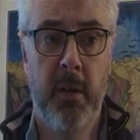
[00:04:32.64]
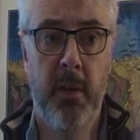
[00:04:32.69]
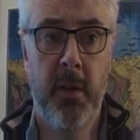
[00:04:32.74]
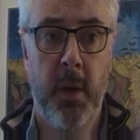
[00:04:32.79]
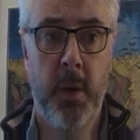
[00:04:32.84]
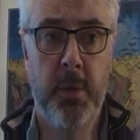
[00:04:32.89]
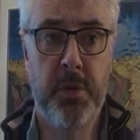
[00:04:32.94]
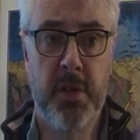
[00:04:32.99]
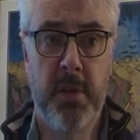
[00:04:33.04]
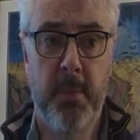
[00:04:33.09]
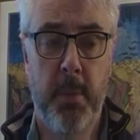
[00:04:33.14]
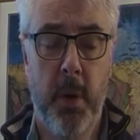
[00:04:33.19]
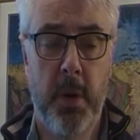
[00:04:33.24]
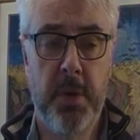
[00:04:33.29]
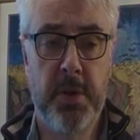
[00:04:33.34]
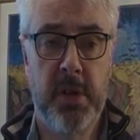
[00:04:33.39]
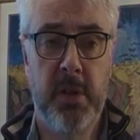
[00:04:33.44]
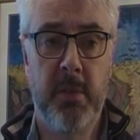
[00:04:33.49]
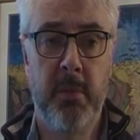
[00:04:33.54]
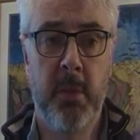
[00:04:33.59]
And those at the
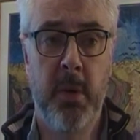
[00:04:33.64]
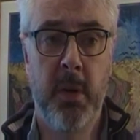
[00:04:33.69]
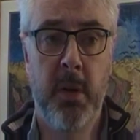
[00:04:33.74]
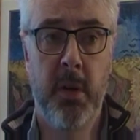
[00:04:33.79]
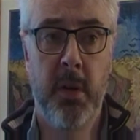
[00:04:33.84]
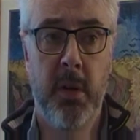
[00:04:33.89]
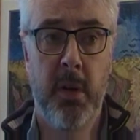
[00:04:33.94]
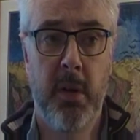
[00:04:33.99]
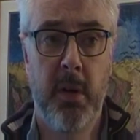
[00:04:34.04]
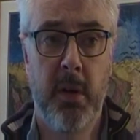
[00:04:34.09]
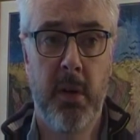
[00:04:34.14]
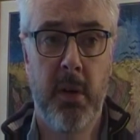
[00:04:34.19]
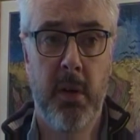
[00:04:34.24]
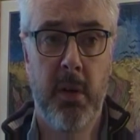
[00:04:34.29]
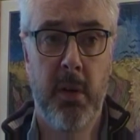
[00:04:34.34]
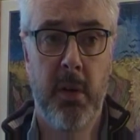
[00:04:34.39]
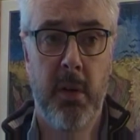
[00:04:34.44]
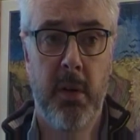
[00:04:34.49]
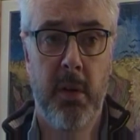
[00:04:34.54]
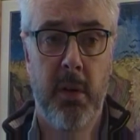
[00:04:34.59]
bottom
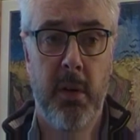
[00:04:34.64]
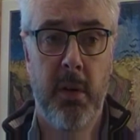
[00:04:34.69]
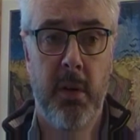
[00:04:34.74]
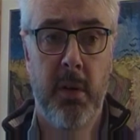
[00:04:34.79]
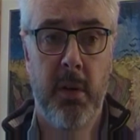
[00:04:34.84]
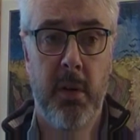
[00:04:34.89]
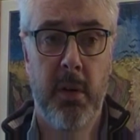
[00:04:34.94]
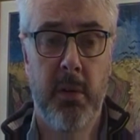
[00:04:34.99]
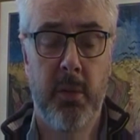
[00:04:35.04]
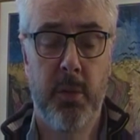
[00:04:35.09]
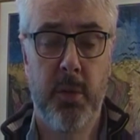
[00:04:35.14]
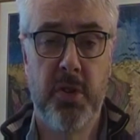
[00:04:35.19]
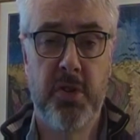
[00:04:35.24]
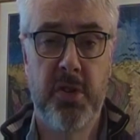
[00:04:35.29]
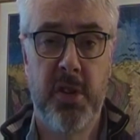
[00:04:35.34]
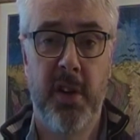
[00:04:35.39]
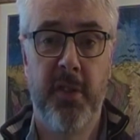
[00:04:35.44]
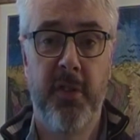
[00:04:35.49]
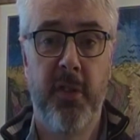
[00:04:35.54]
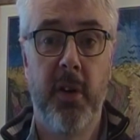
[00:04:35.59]
will
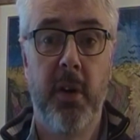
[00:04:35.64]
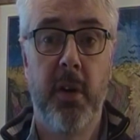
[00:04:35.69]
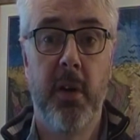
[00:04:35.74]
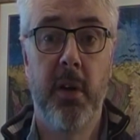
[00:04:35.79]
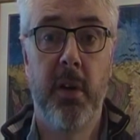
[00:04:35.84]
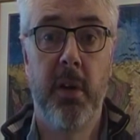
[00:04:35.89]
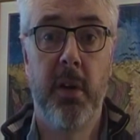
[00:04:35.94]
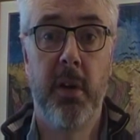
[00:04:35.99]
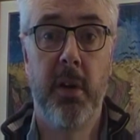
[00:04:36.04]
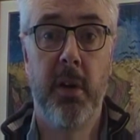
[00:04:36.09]
suffer